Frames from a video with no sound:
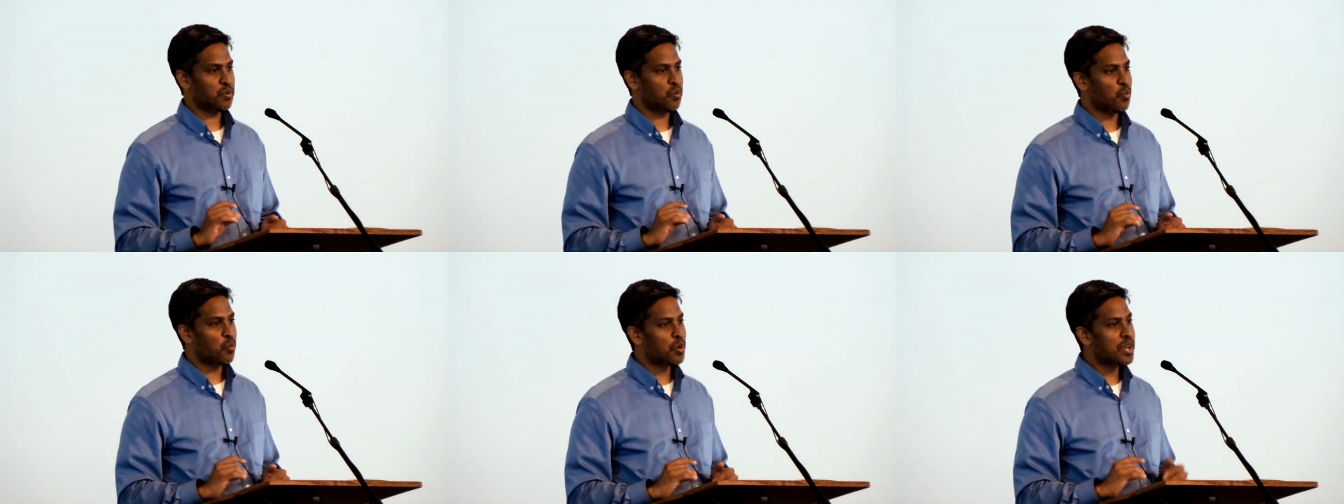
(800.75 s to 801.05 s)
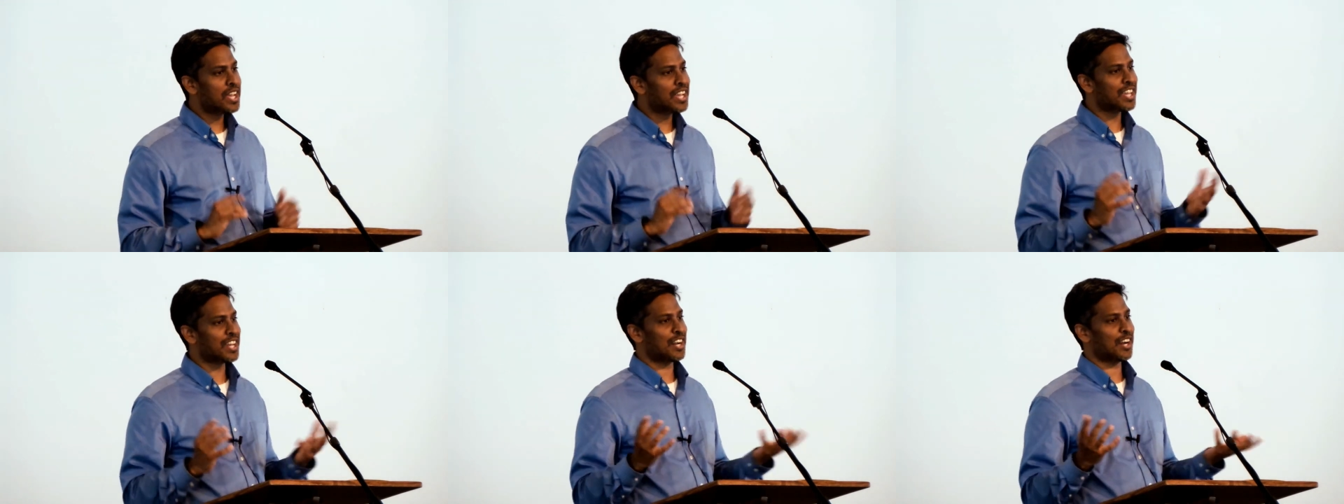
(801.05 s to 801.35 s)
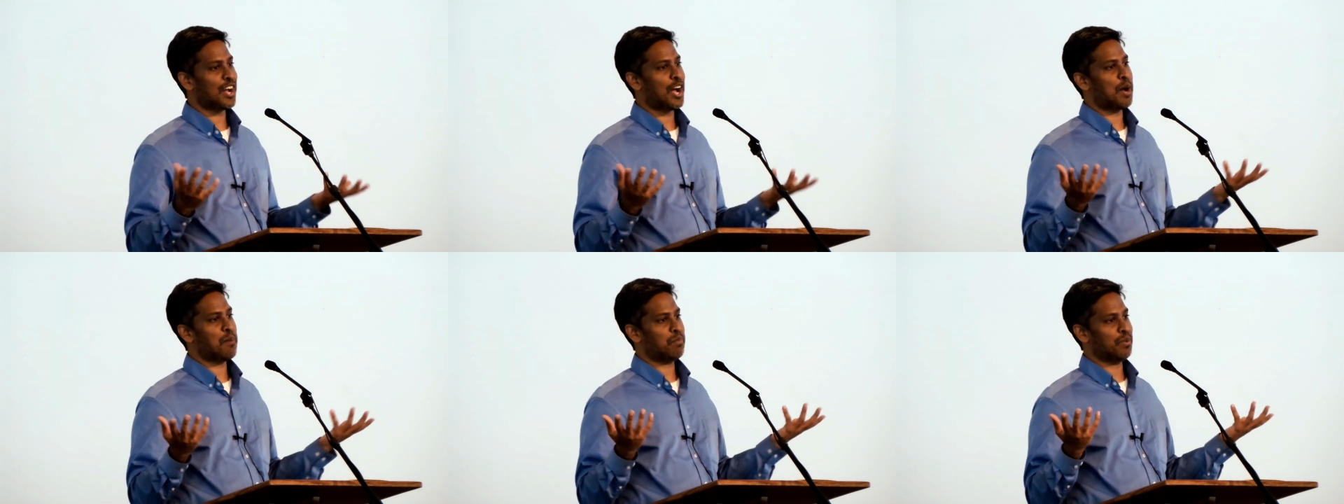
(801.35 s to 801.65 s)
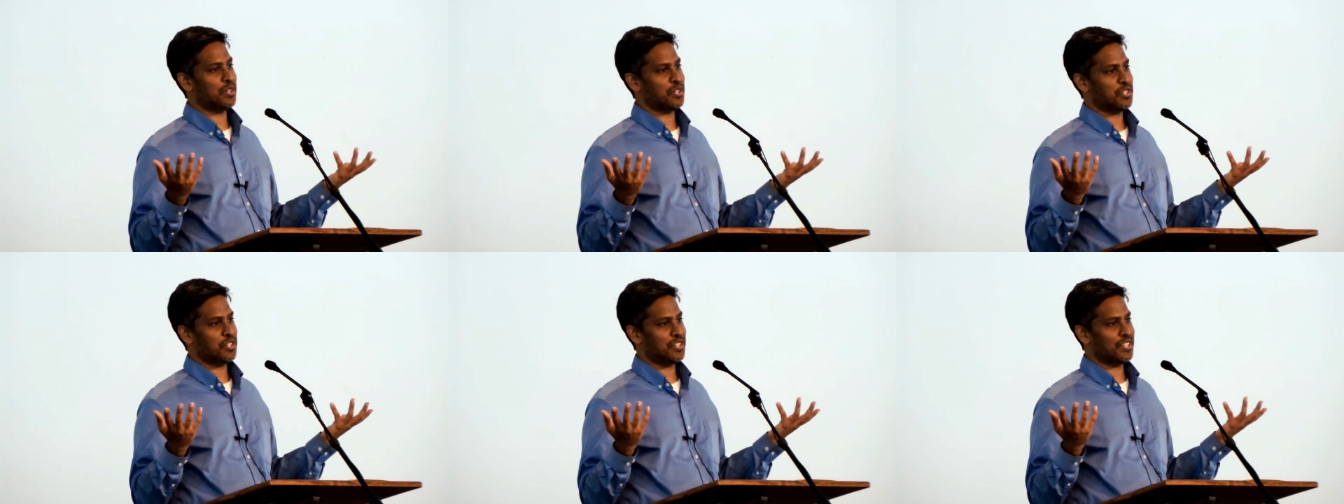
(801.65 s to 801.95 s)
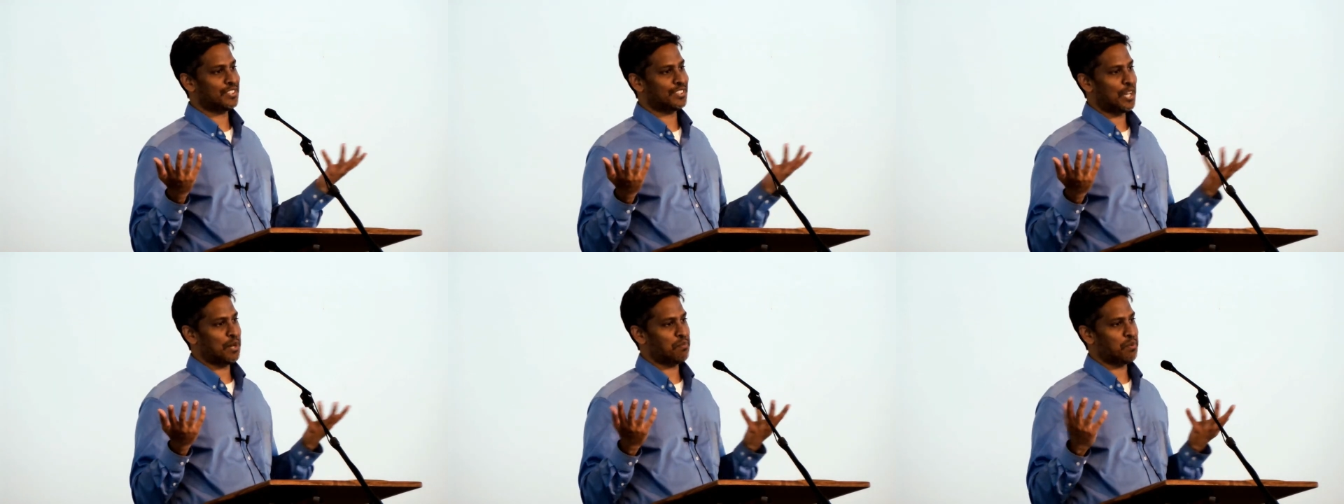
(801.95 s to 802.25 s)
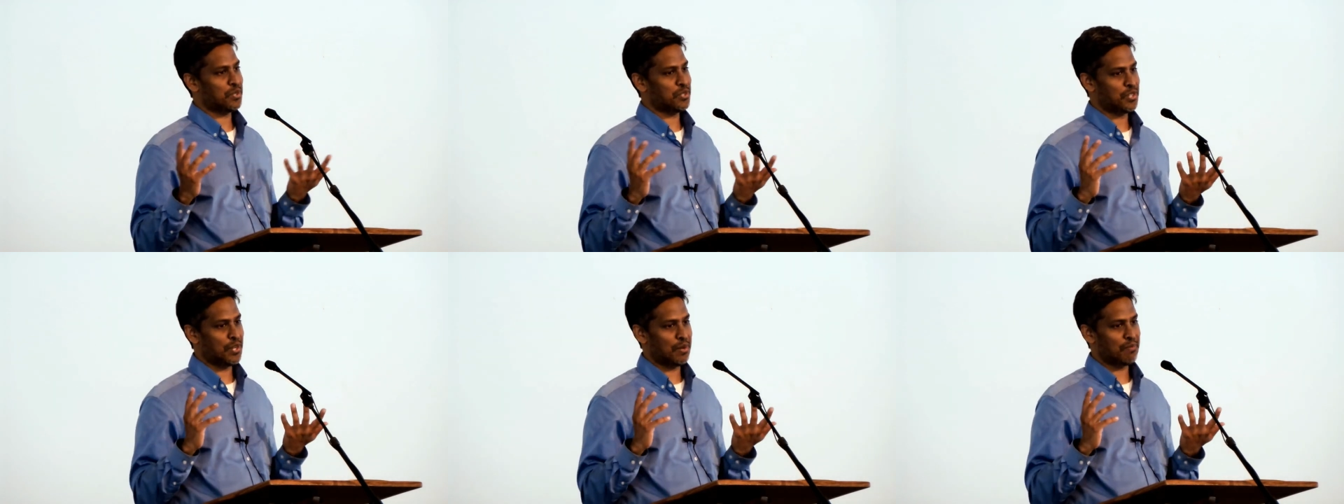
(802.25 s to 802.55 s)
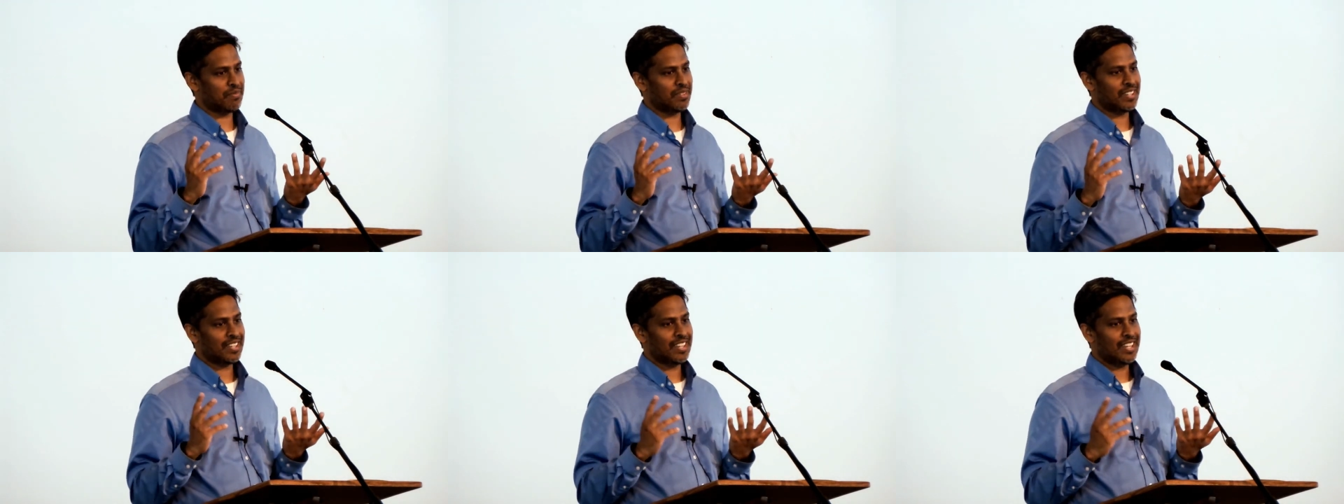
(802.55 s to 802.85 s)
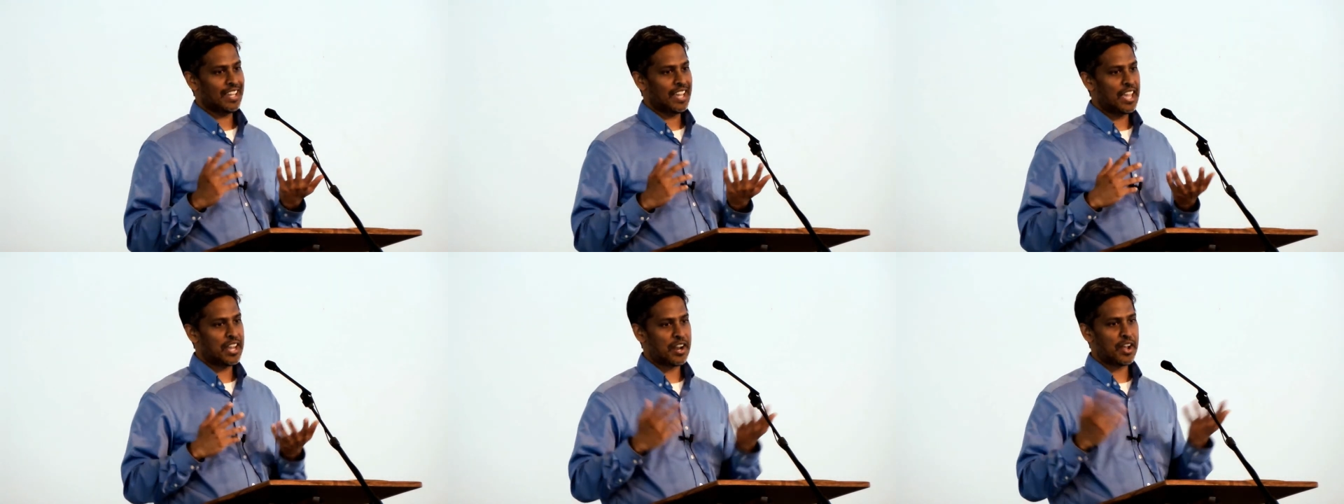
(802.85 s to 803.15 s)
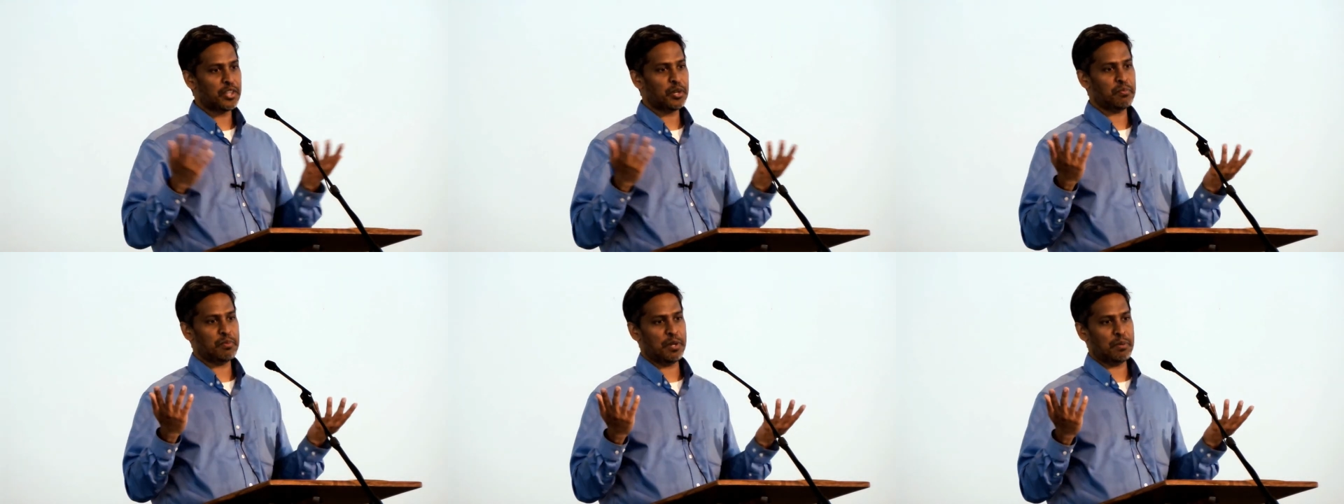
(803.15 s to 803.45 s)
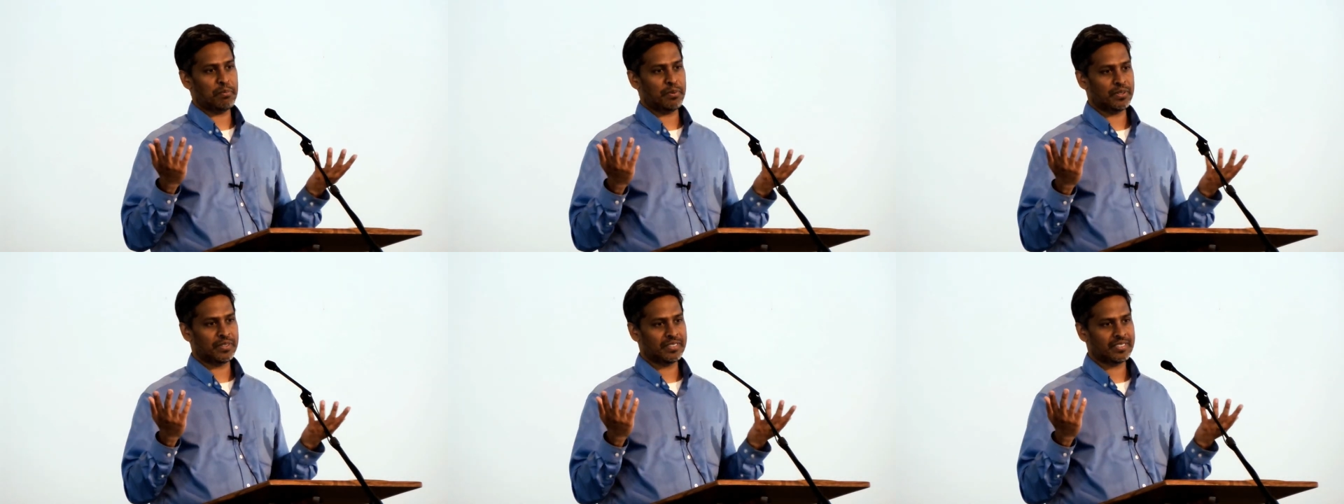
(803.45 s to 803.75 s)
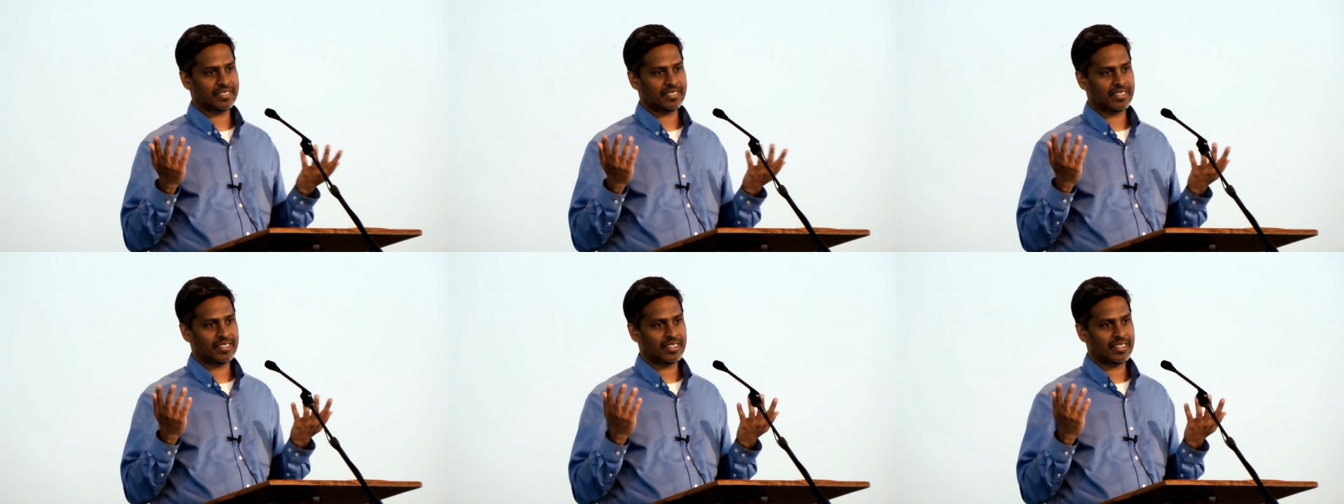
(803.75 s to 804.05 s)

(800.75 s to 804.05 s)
we can accomplish discipleship in other people?